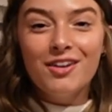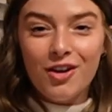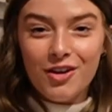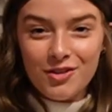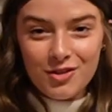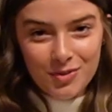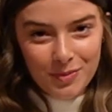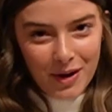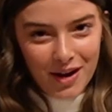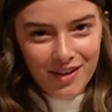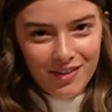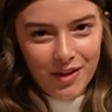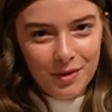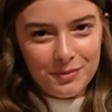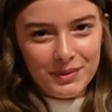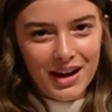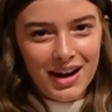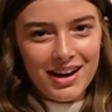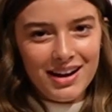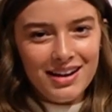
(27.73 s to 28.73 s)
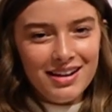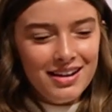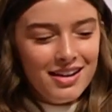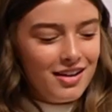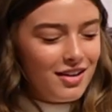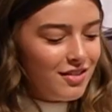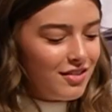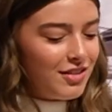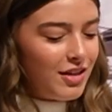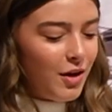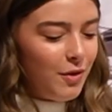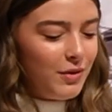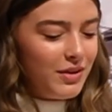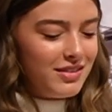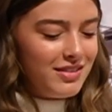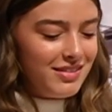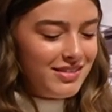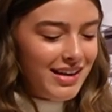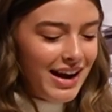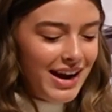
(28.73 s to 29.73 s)
Garden Spot alumni. So
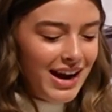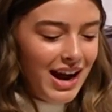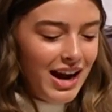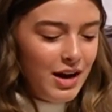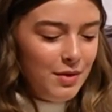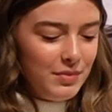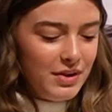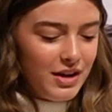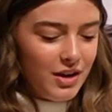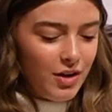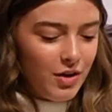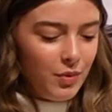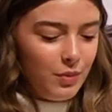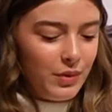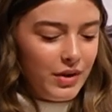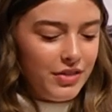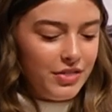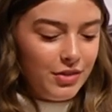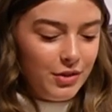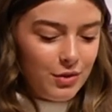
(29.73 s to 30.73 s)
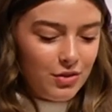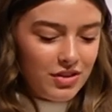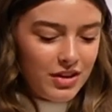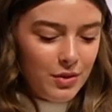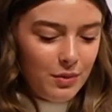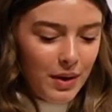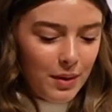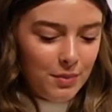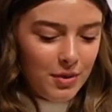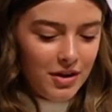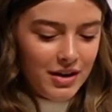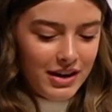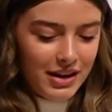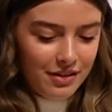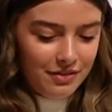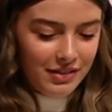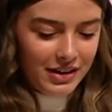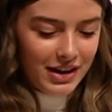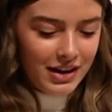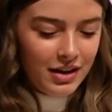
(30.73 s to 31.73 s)
today I am here with Weber
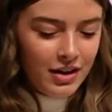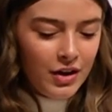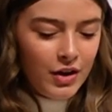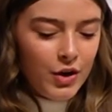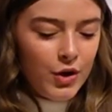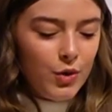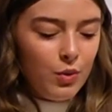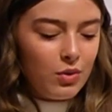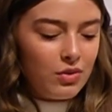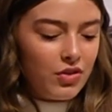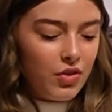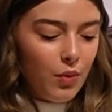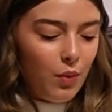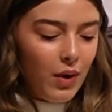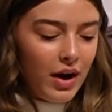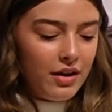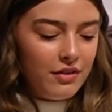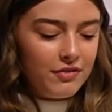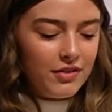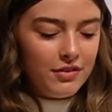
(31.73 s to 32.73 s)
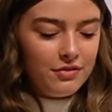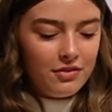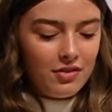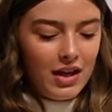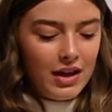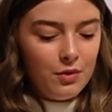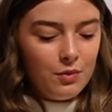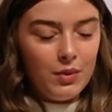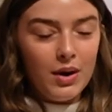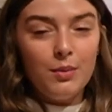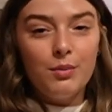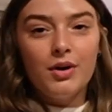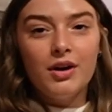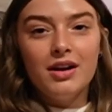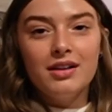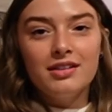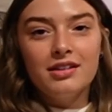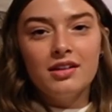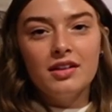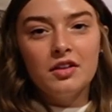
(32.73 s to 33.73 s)
Eby, who was the wife of Glen Weber
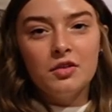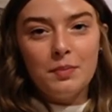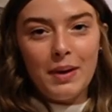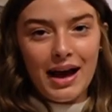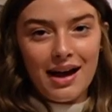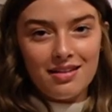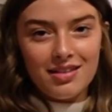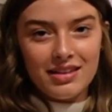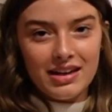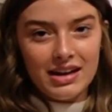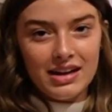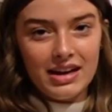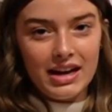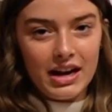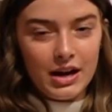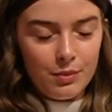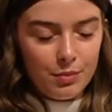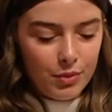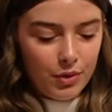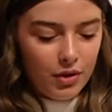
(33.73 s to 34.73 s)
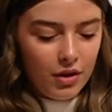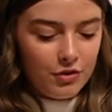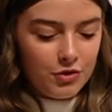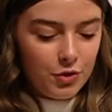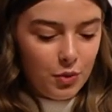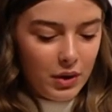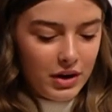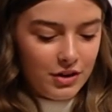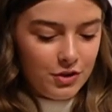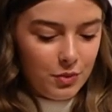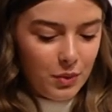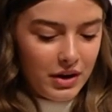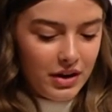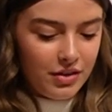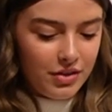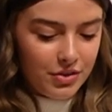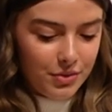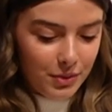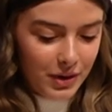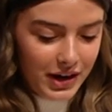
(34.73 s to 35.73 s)
until his passing in April of
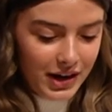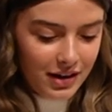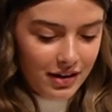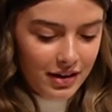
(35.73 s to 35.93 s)
2023.